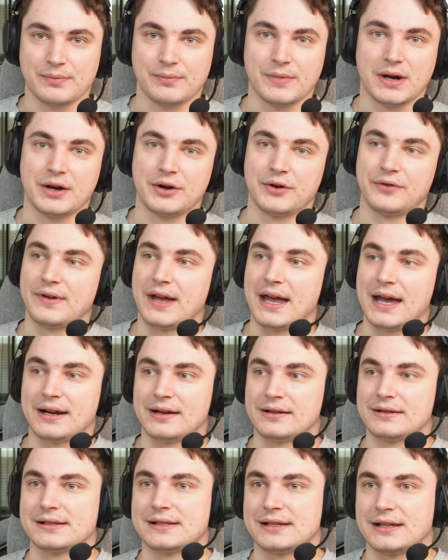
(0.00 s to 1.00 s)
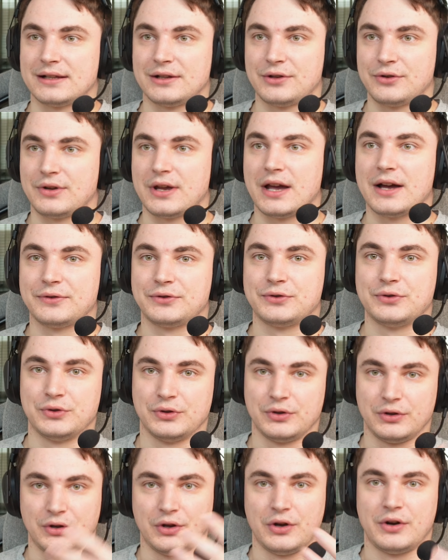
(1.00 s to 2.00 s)
amount of add-ons and you have to
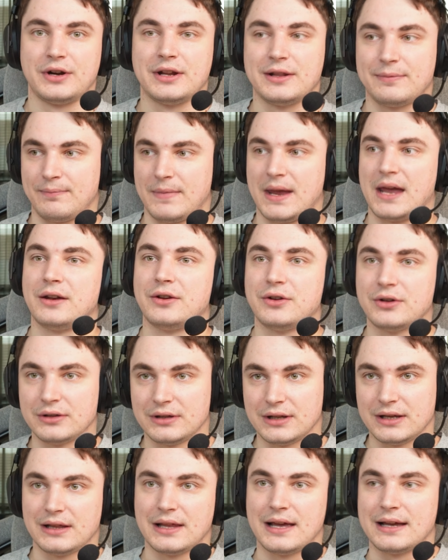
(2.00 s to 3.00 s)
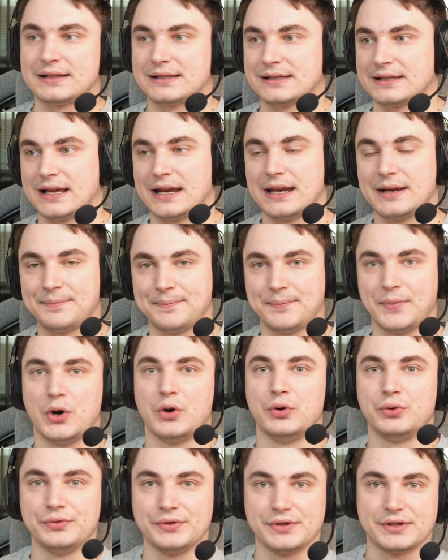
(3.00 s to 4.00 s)
learn it manually, like setting
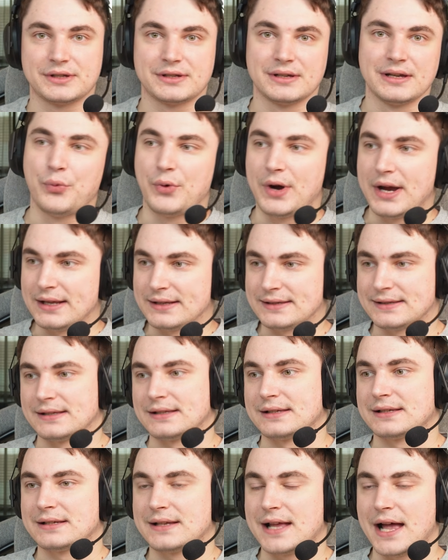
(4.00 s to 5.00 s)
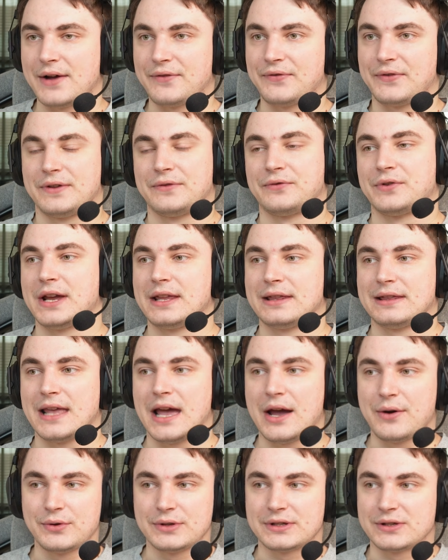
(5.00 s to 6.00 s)
bones, weights and stuff. And right
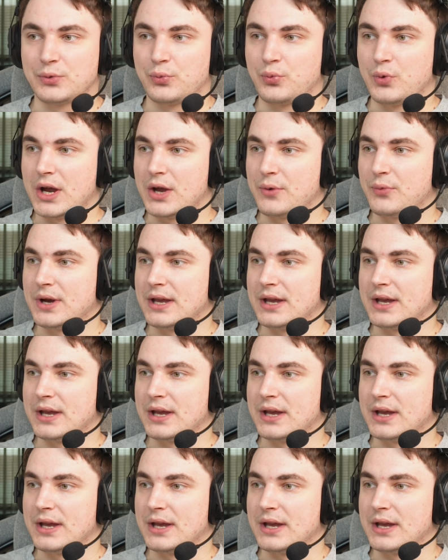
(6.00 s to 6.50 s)
now it's way